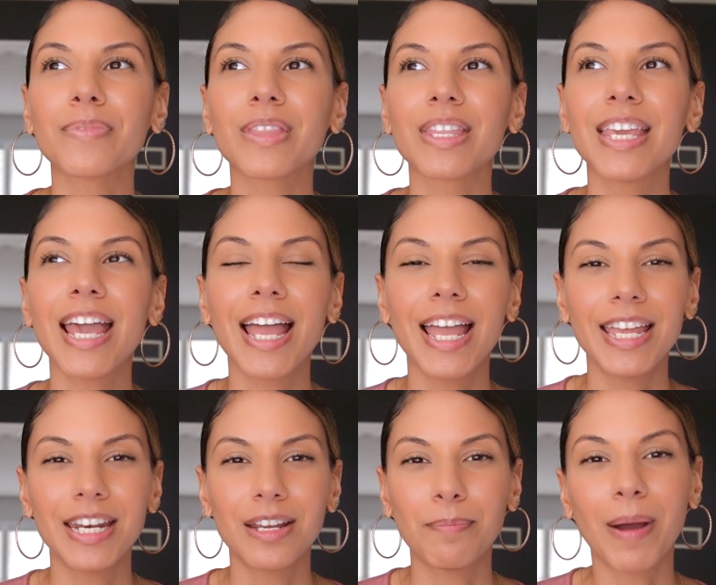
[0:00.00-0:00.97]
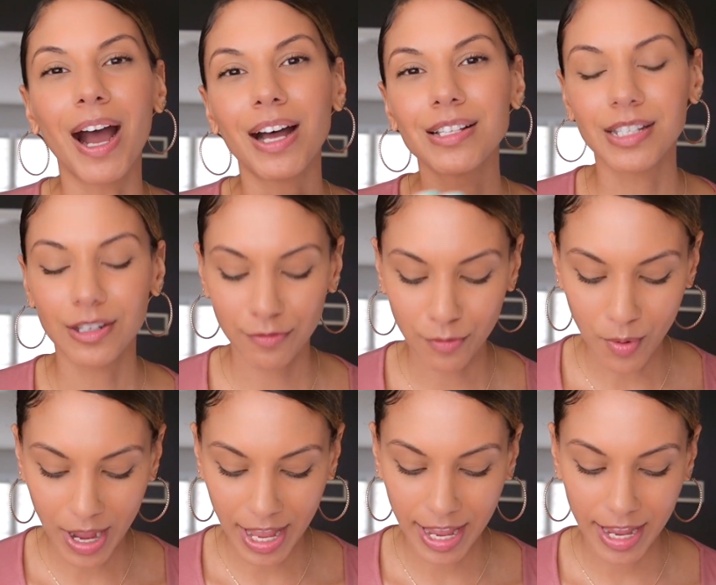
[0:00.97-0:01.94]
in a positive
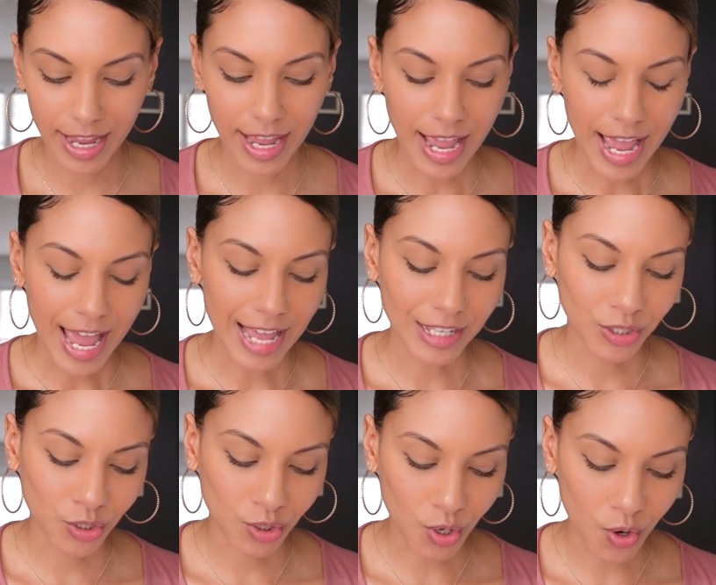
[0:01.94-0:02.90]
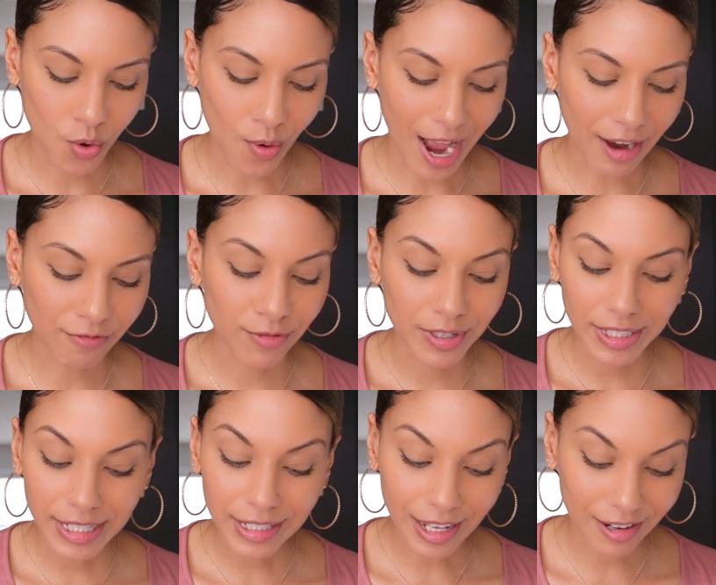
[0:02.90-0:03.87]
way. And so I
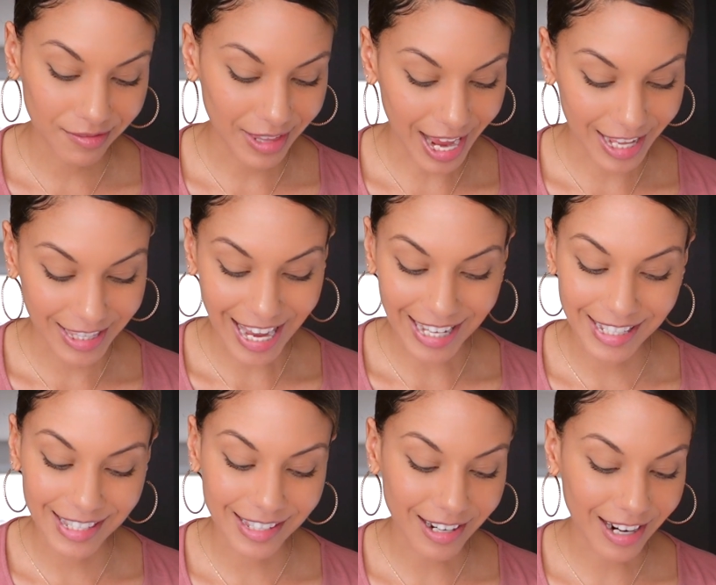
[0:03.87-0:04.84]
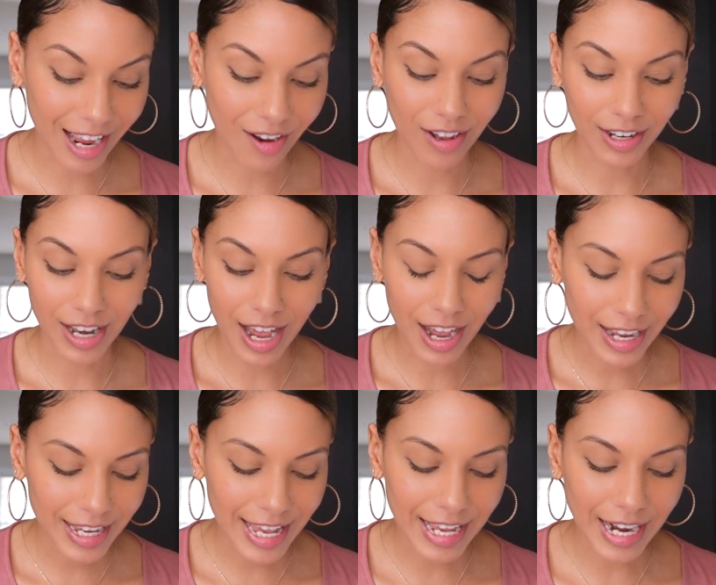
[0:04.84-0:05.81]
really love that stuck out a lot.
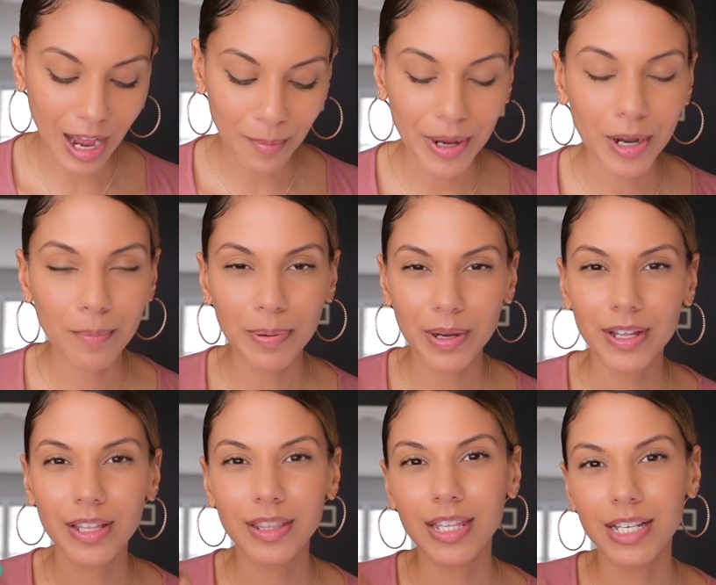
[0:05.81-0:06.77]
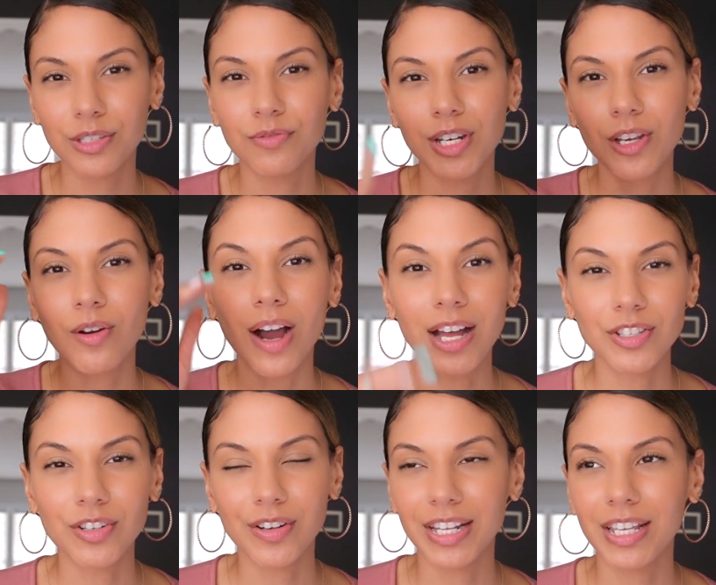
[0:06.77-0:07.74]
Again, I'm gonna put this video
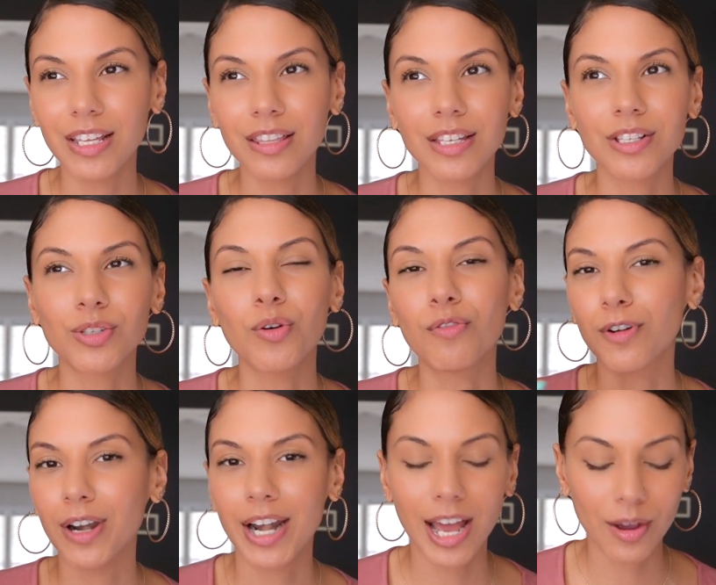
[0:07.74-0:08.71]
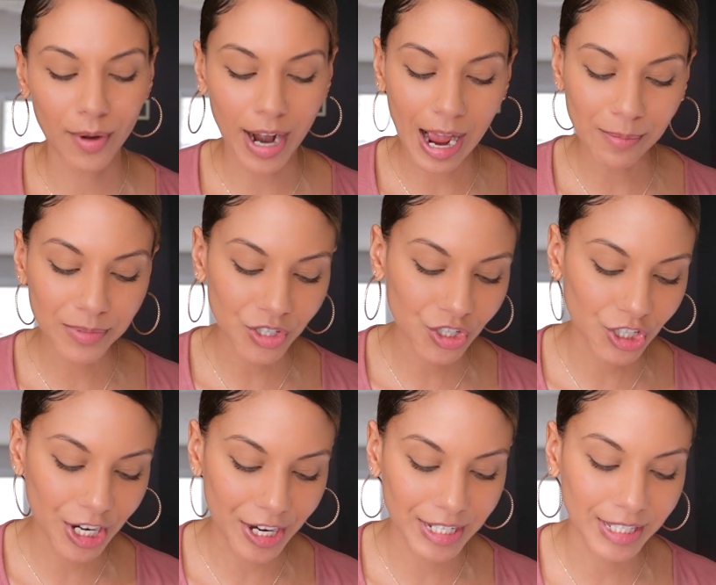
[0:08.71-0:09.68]
underneath. It's over an hour. I'm just
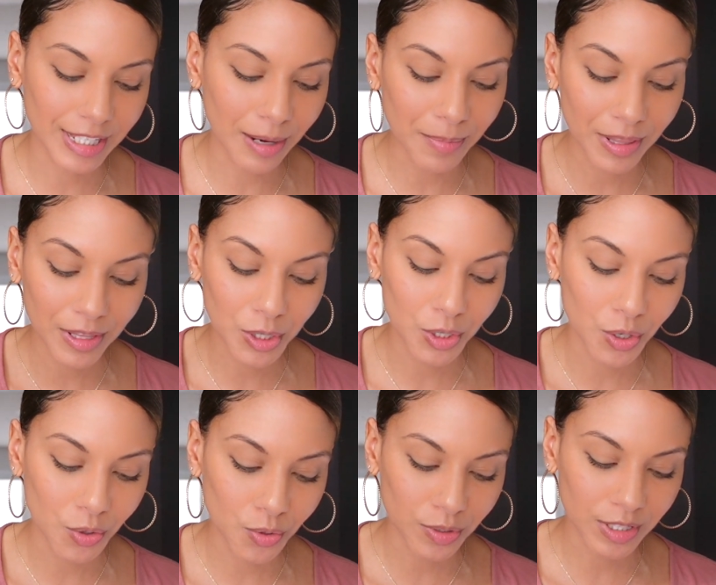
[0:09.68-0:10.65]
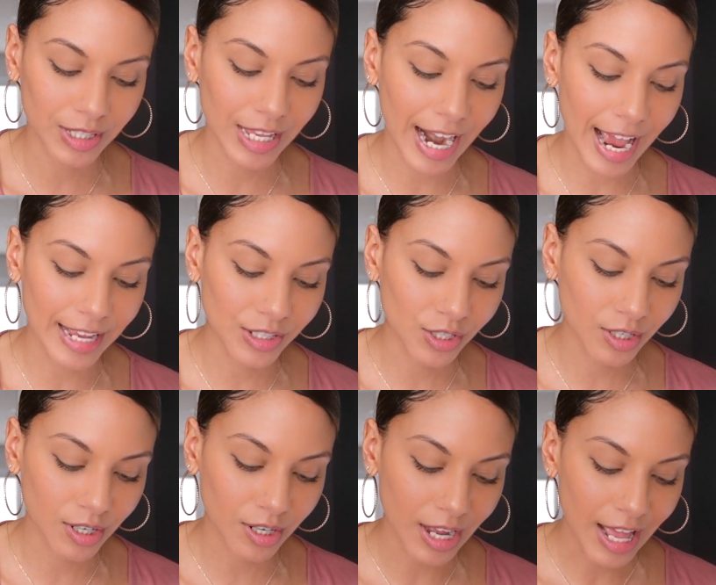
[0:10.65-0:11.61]
sharing some of the notes that I
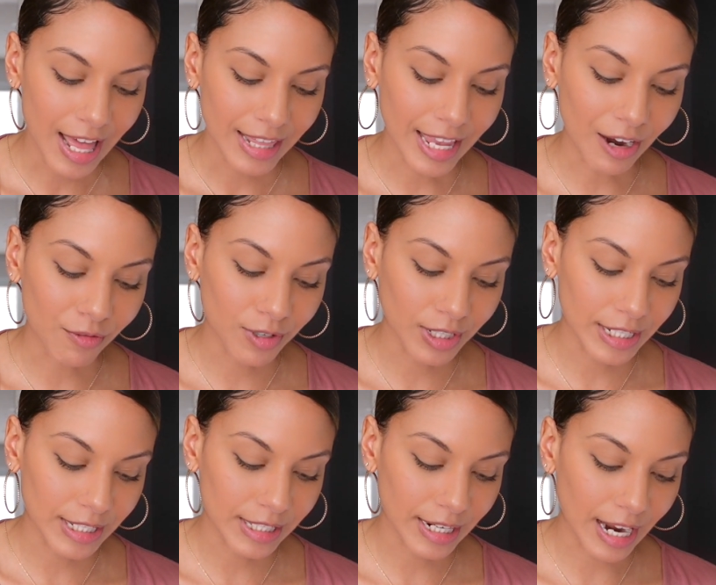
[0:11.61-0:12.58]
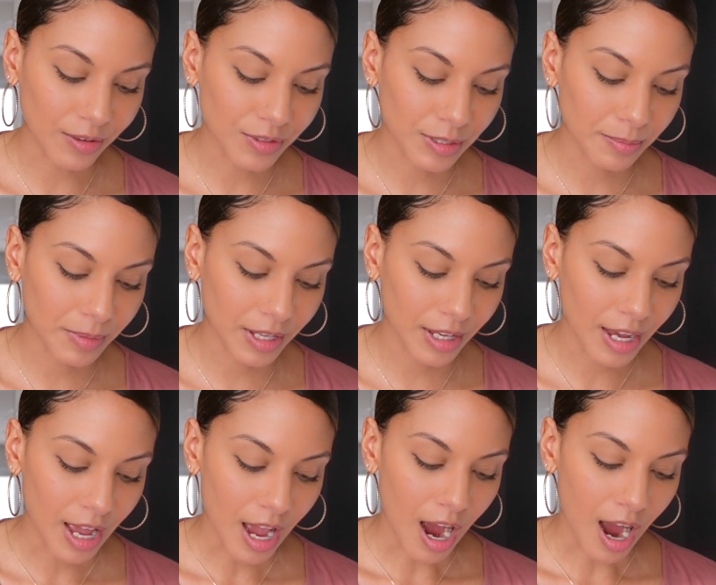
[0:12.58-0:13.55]
took that really stood out to me.